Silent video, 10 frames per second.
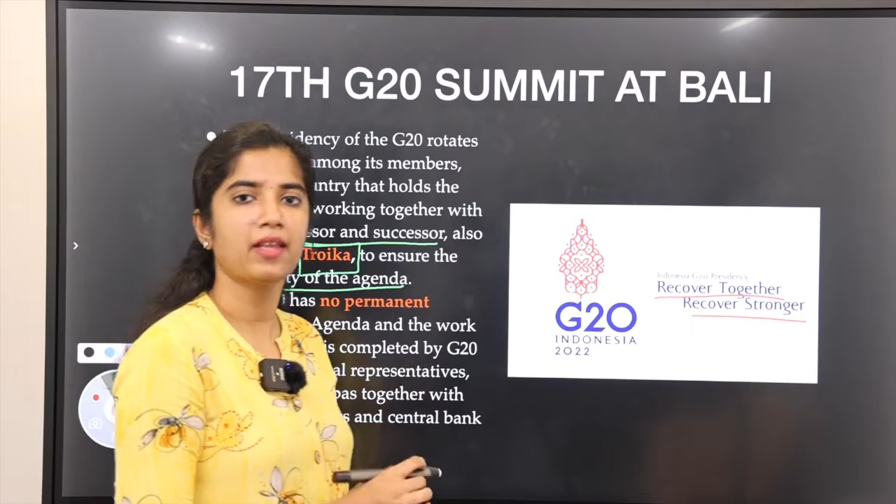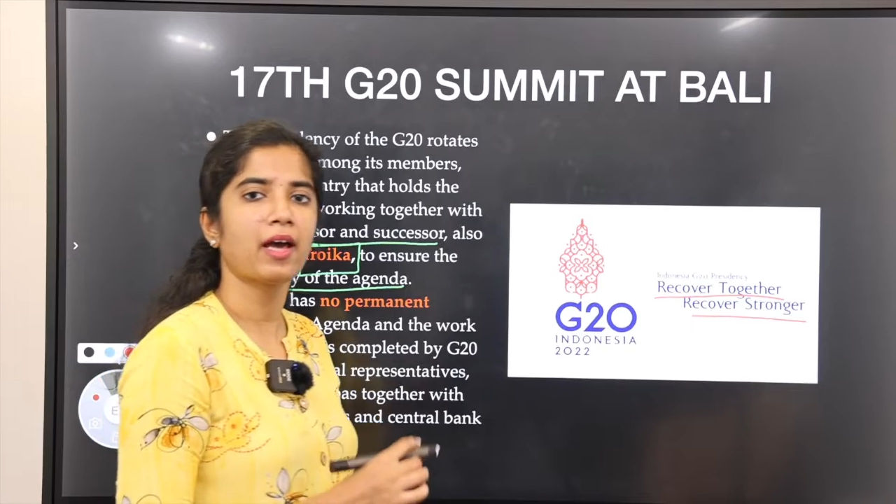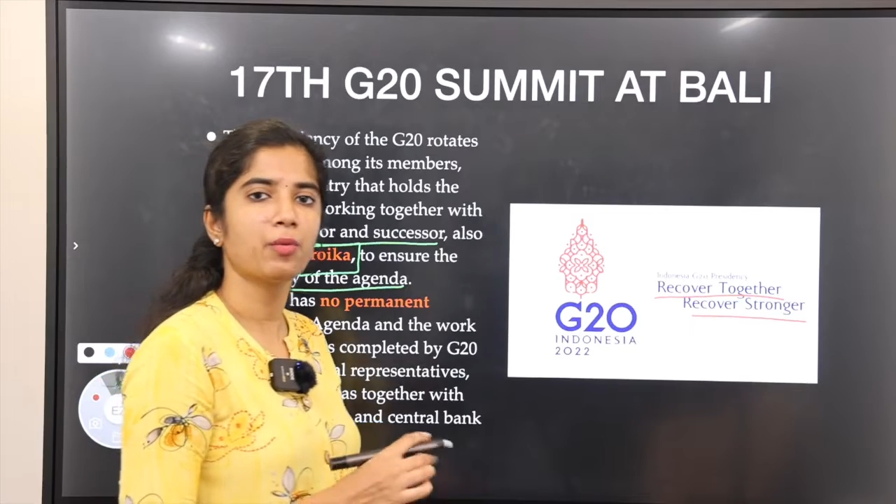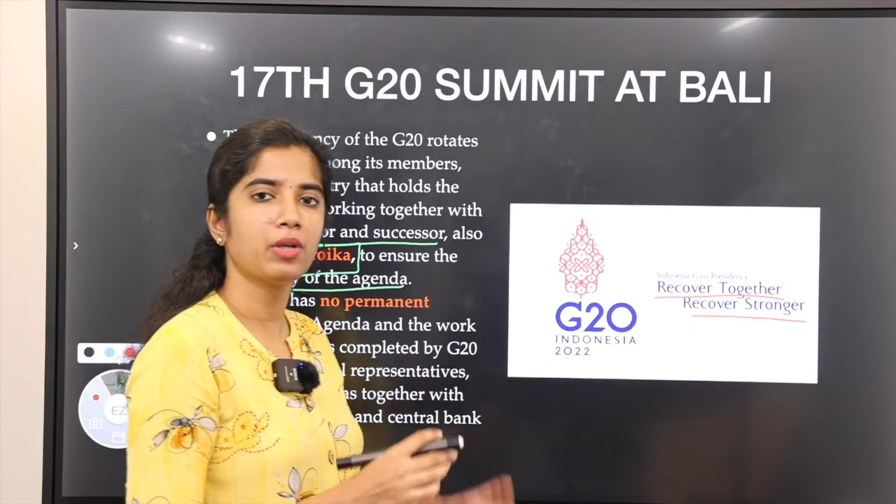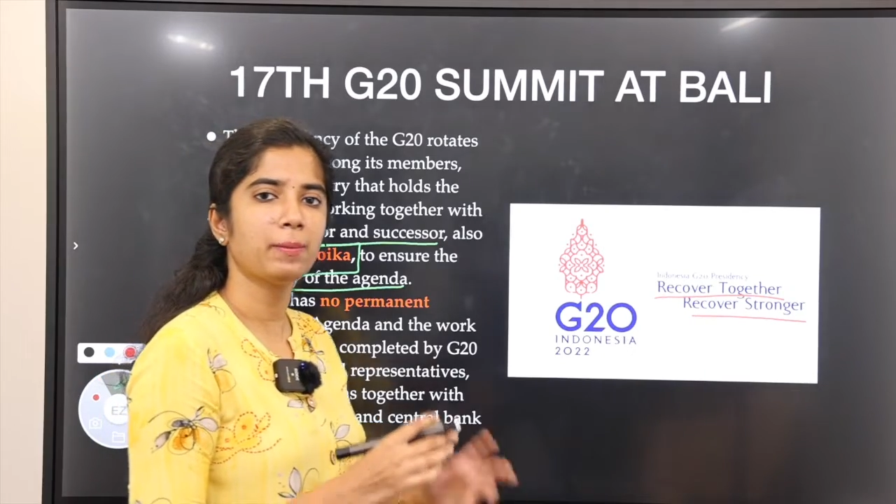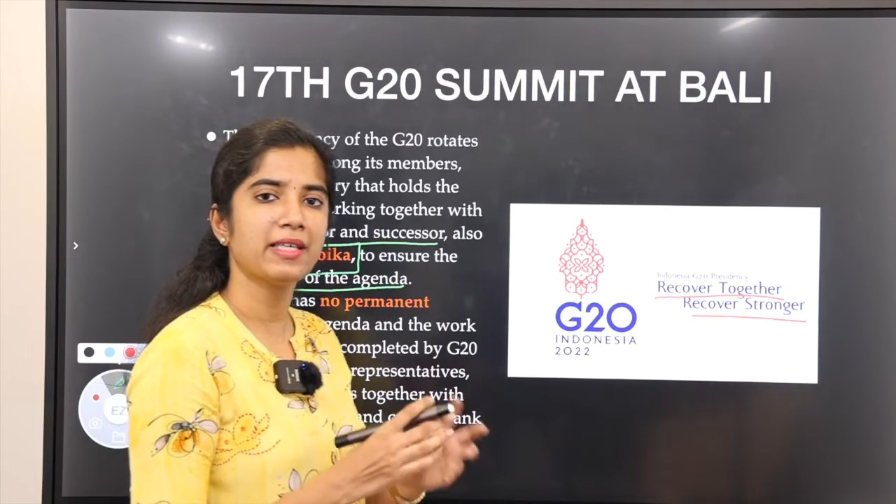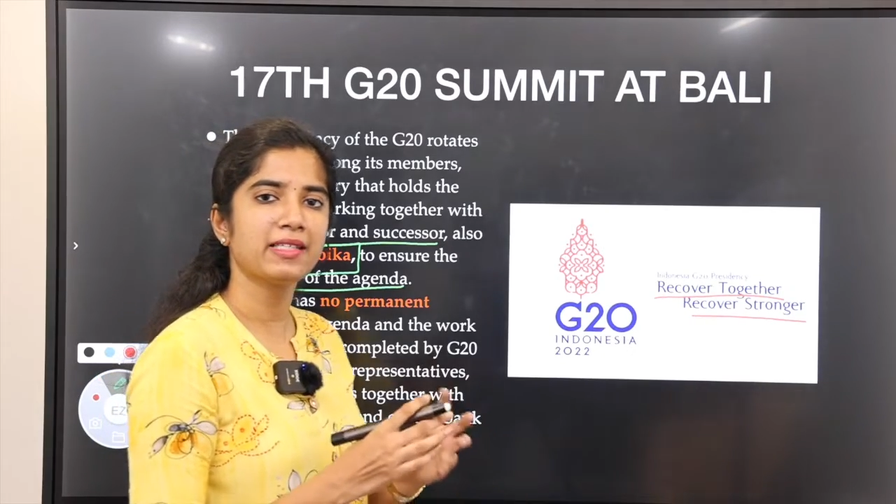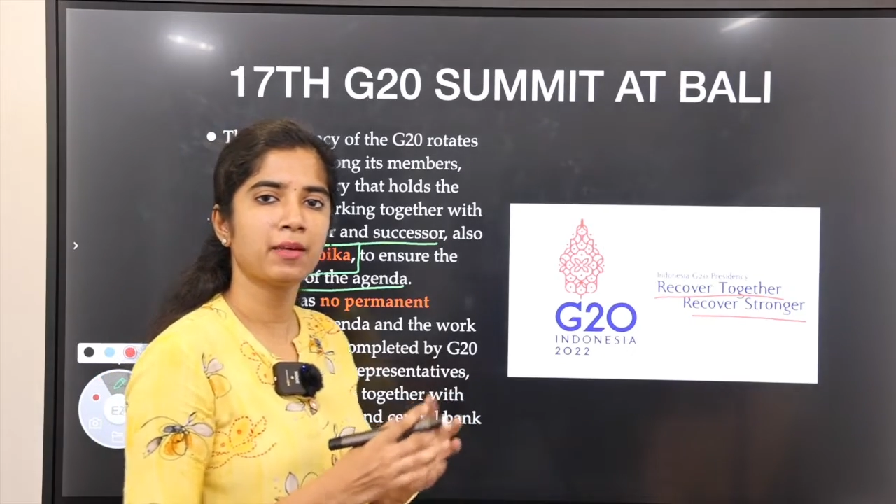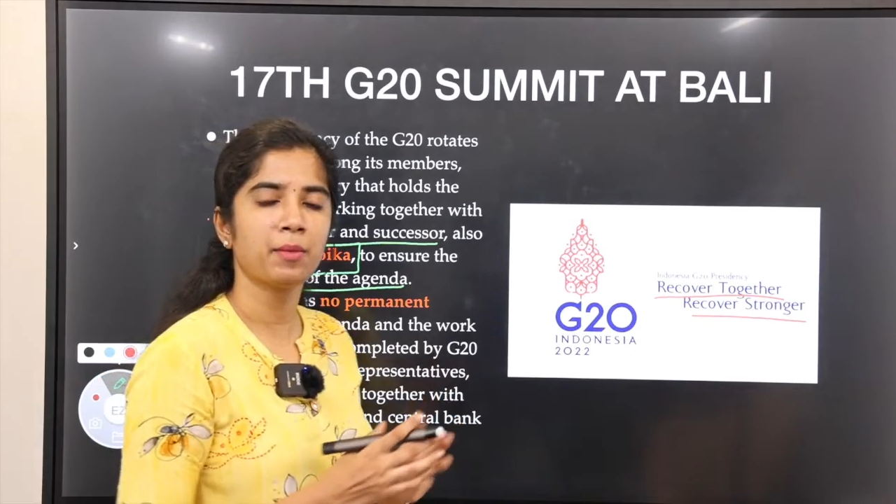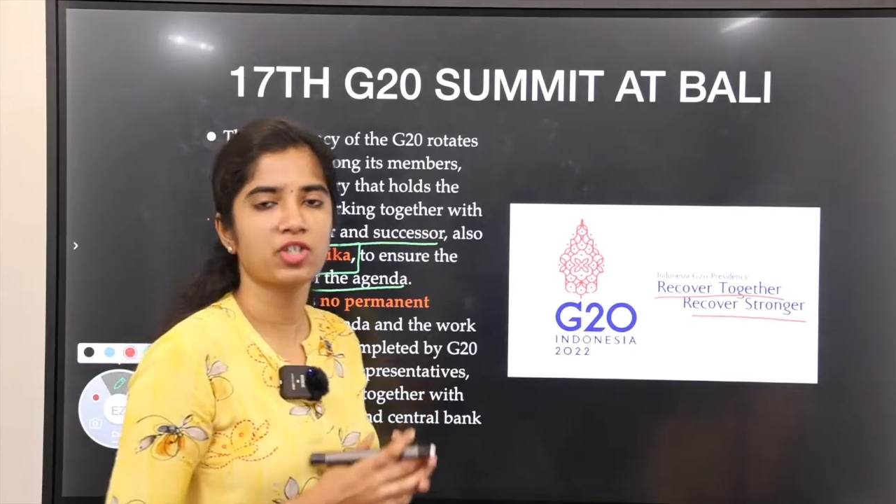there will be
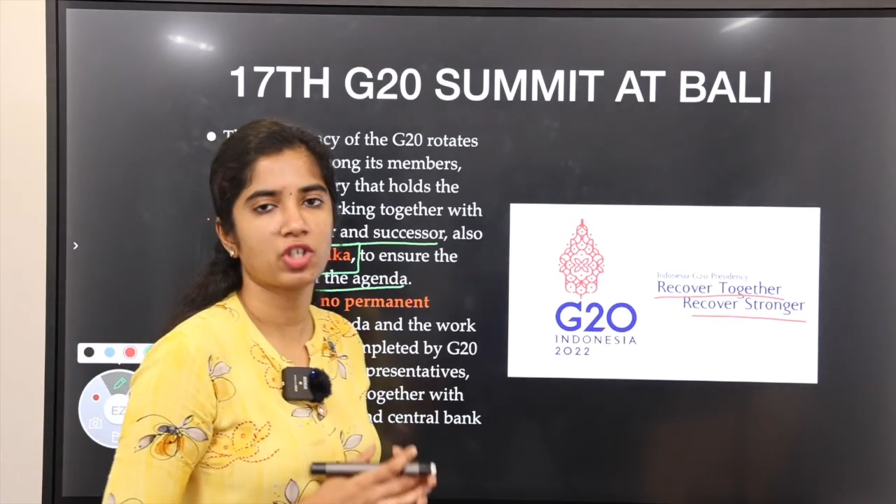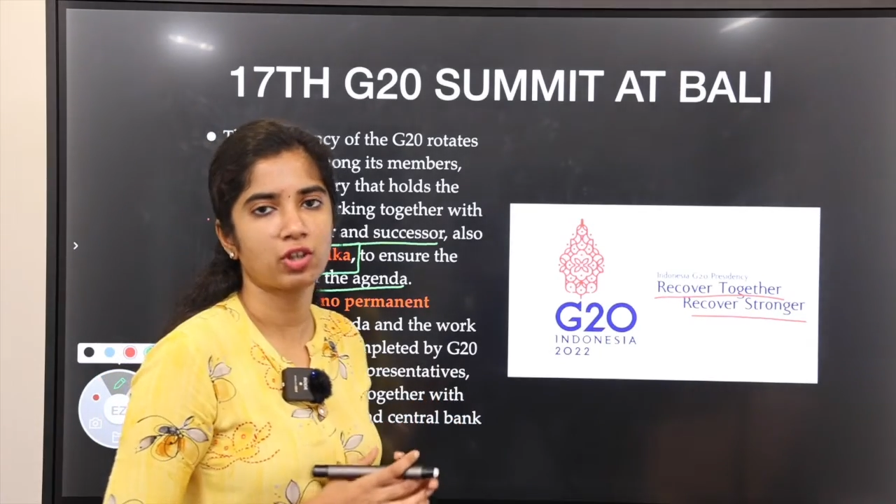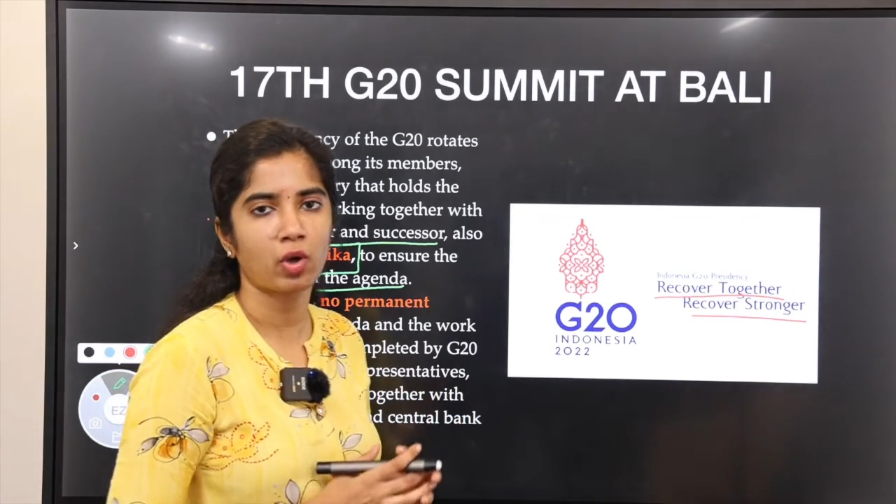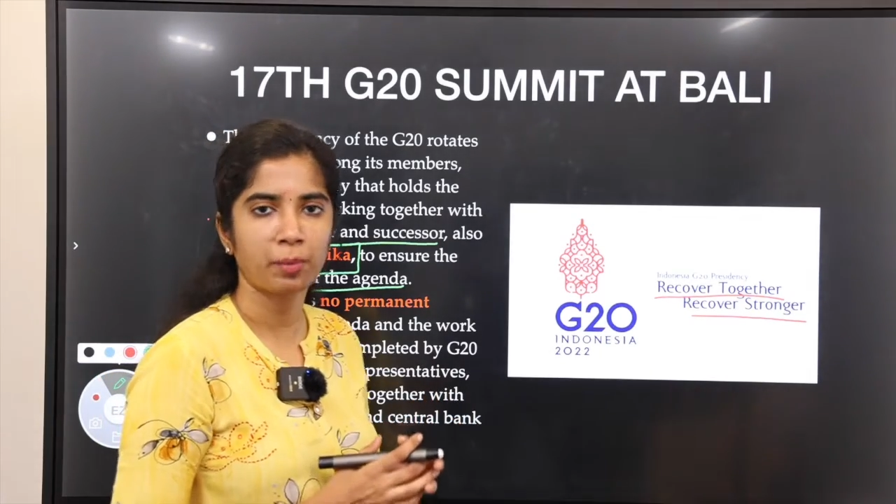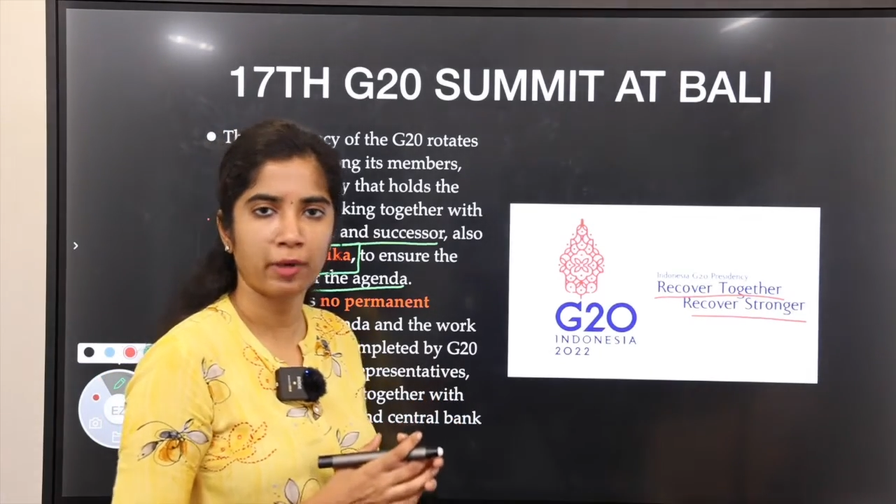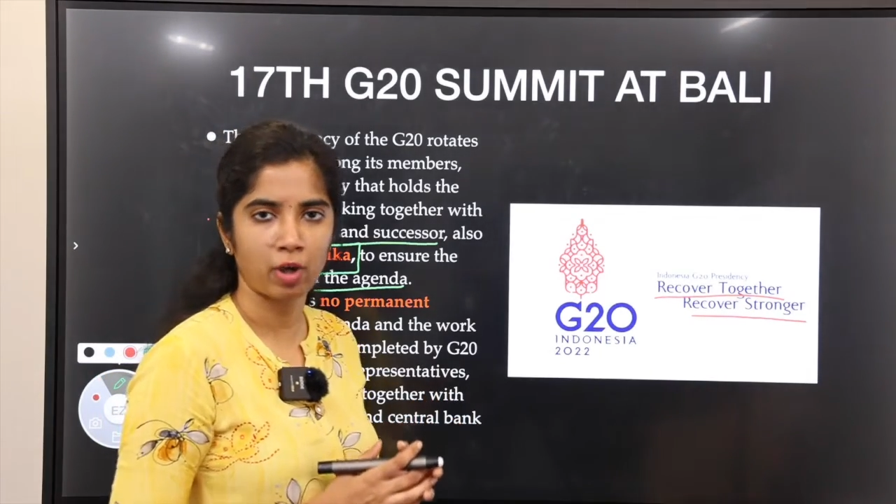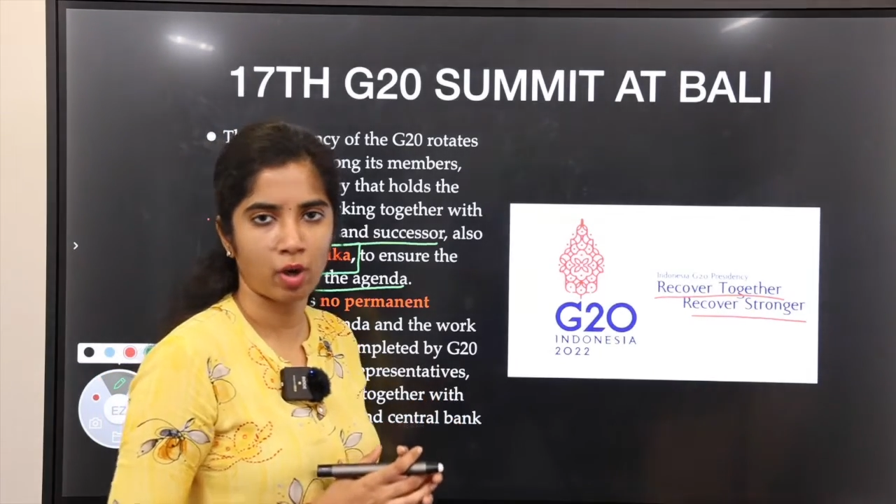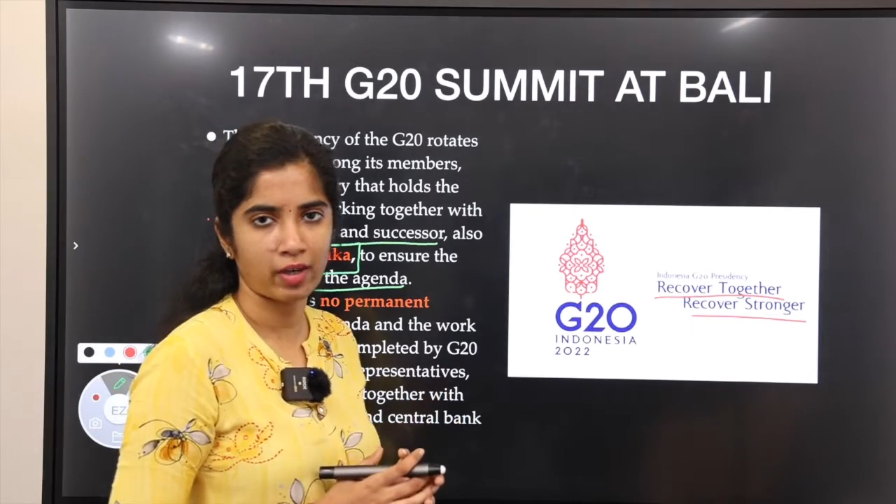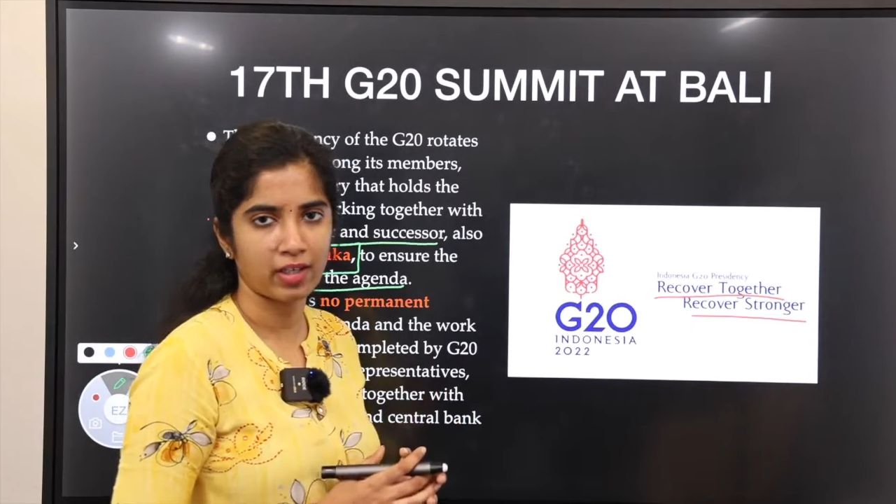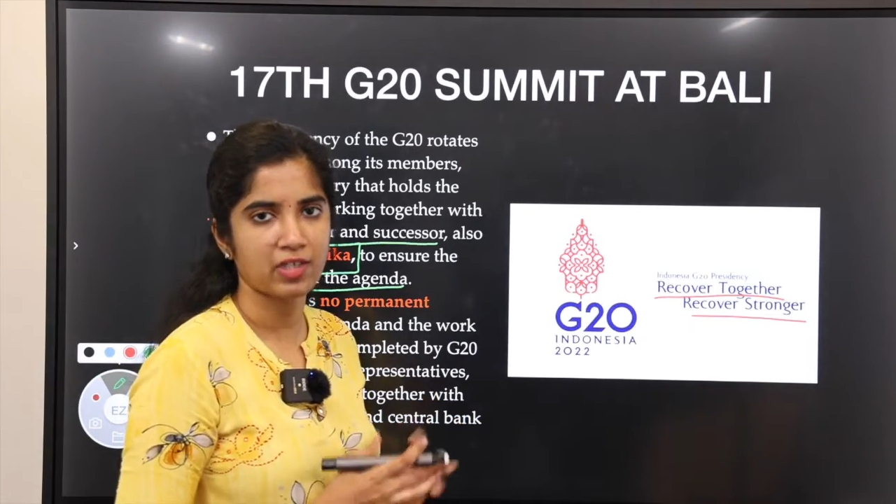some agenda on
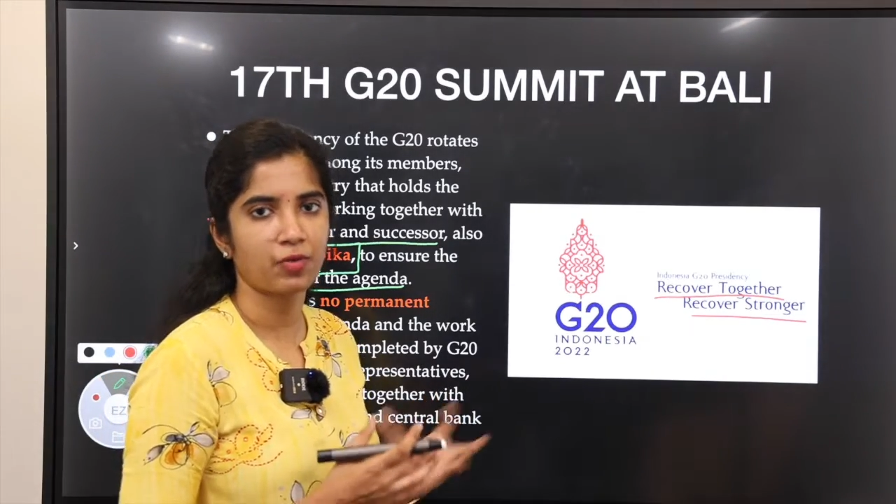priorities.